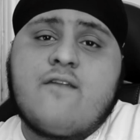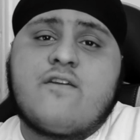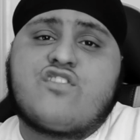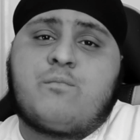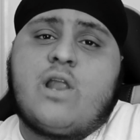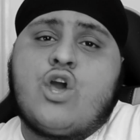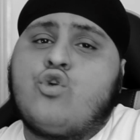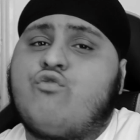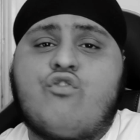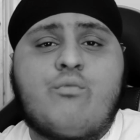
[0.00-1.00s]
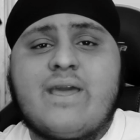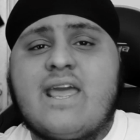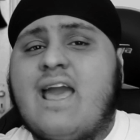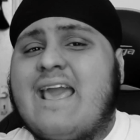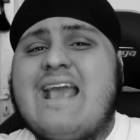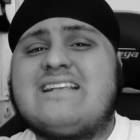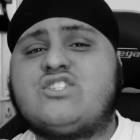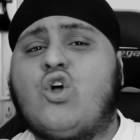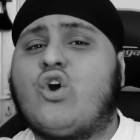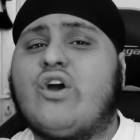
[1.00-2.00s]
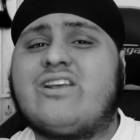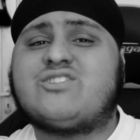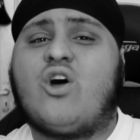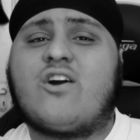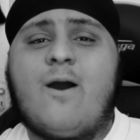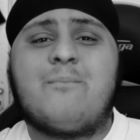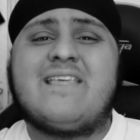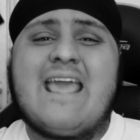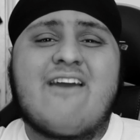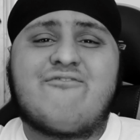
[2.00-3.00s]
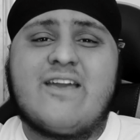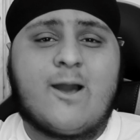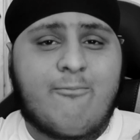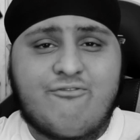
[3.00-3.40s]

another player who for me is not going to start come the FA Cup